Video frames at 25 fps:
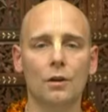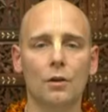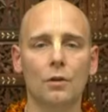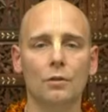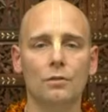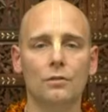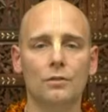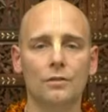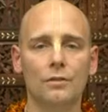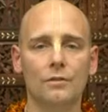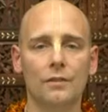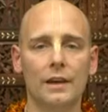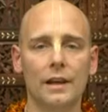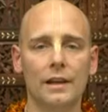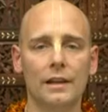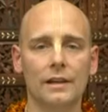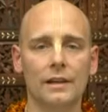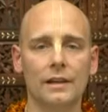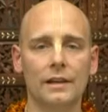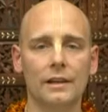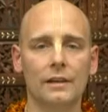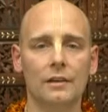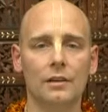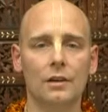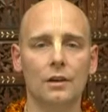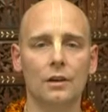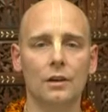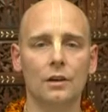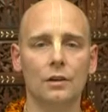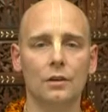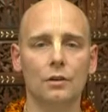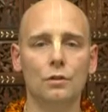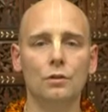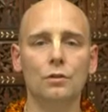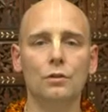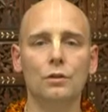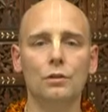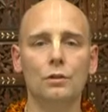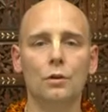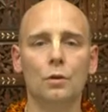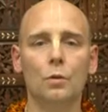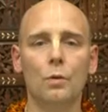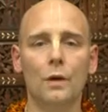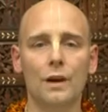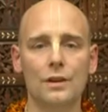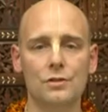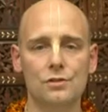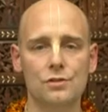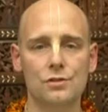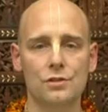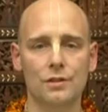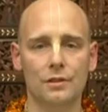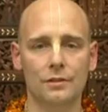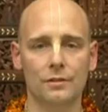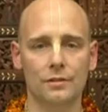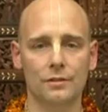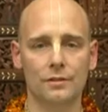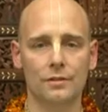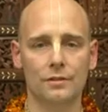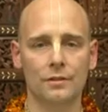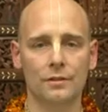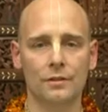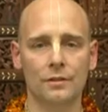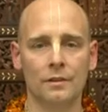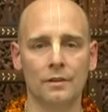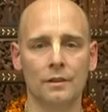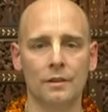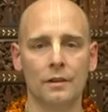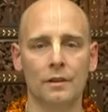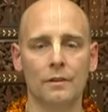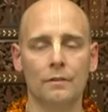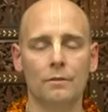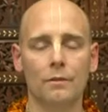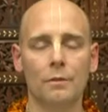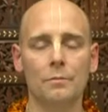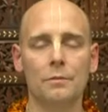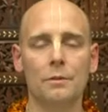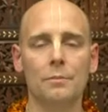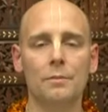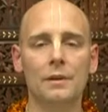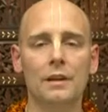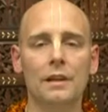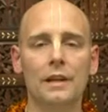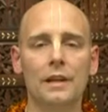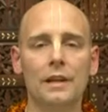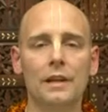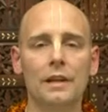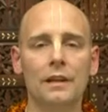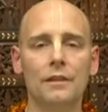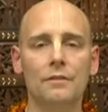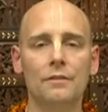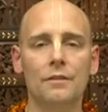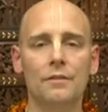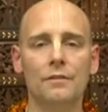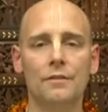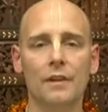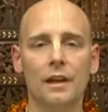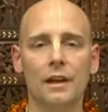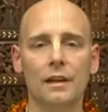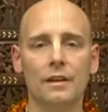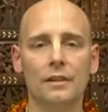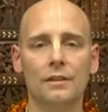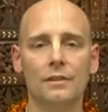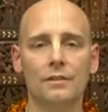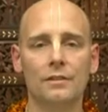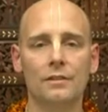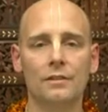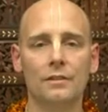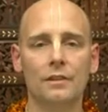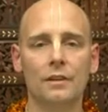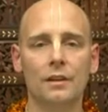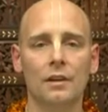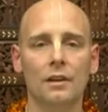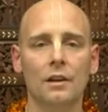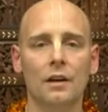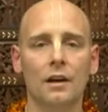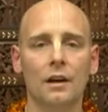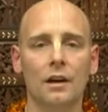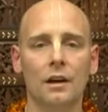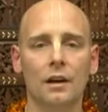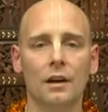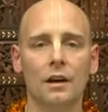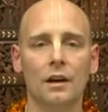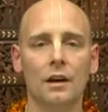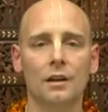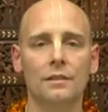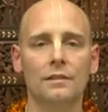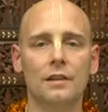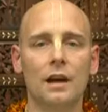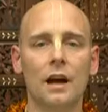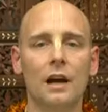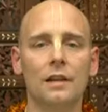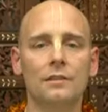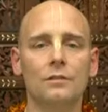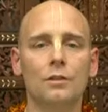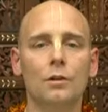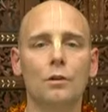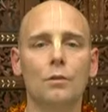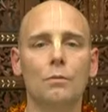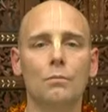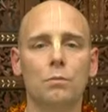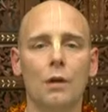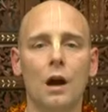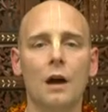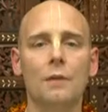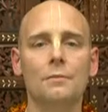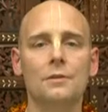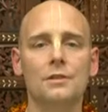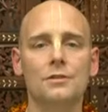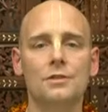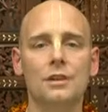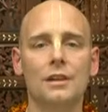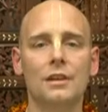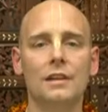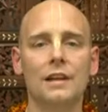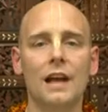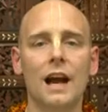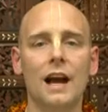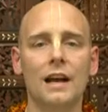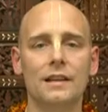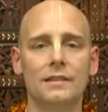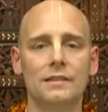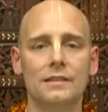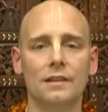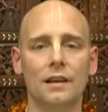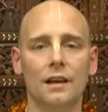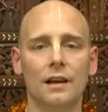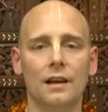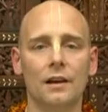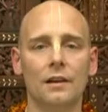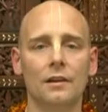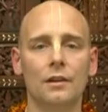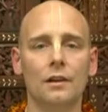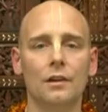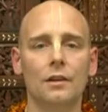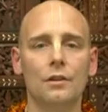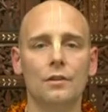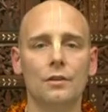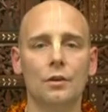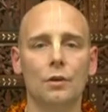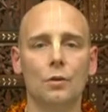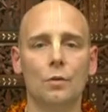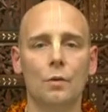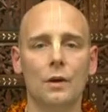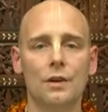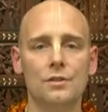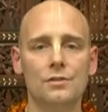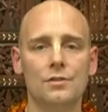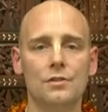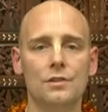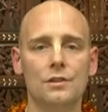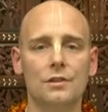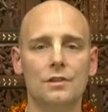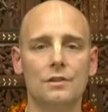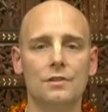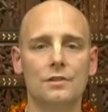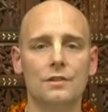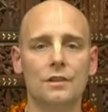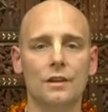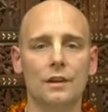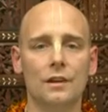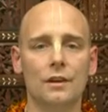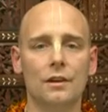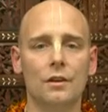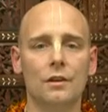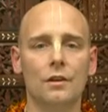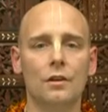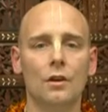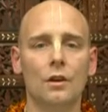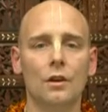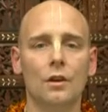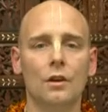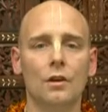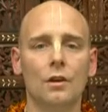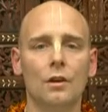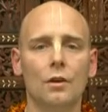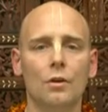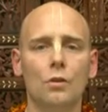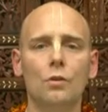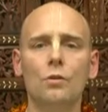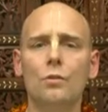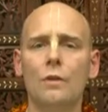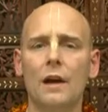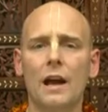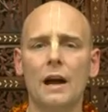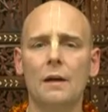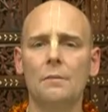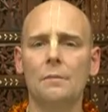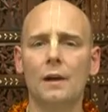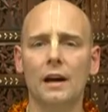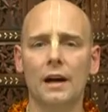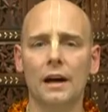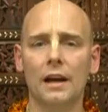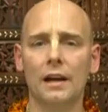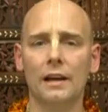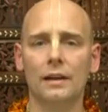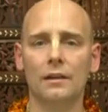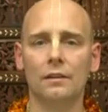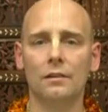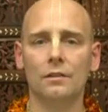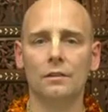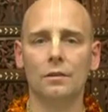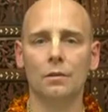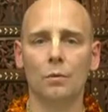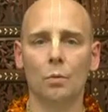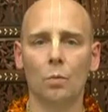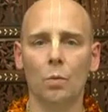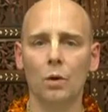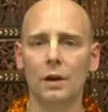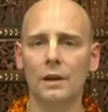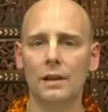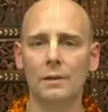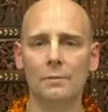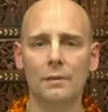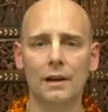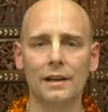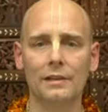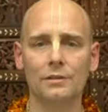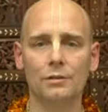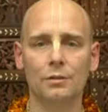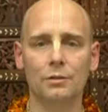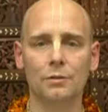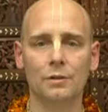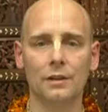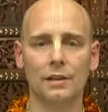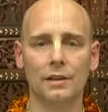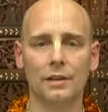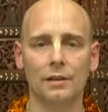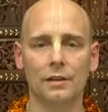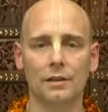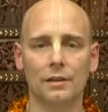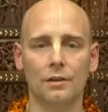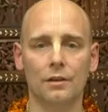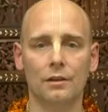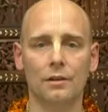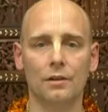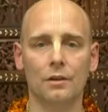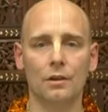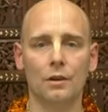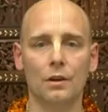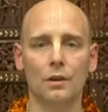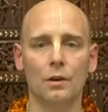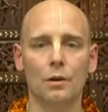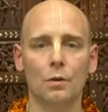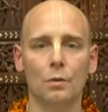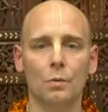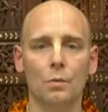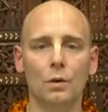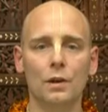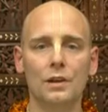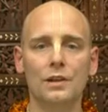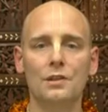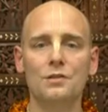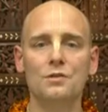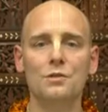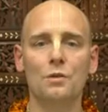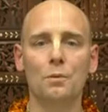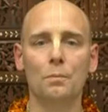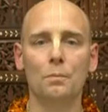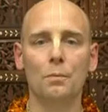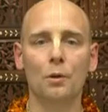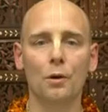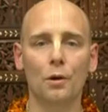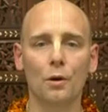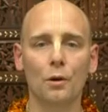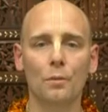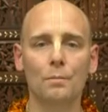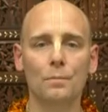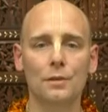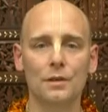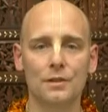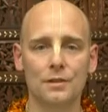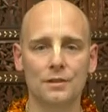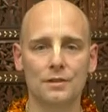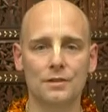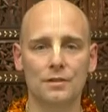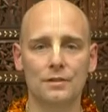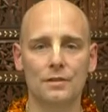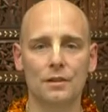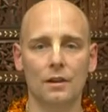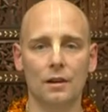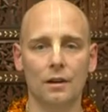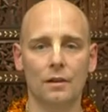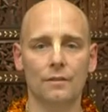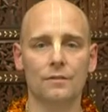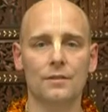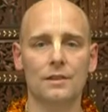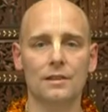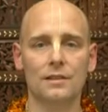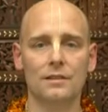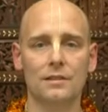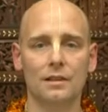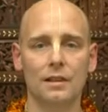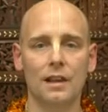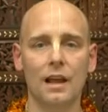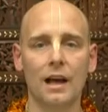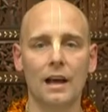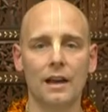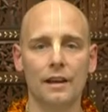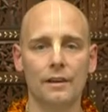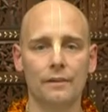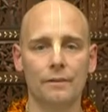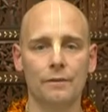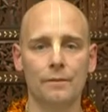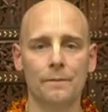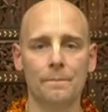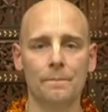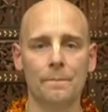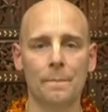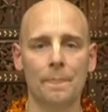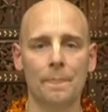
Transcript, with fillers: cultivating good questions. From the beginning of the Vedas, uh, atato brahma jigyasa, the question is there, who am I? What am I doing here? What is the purpose of this life?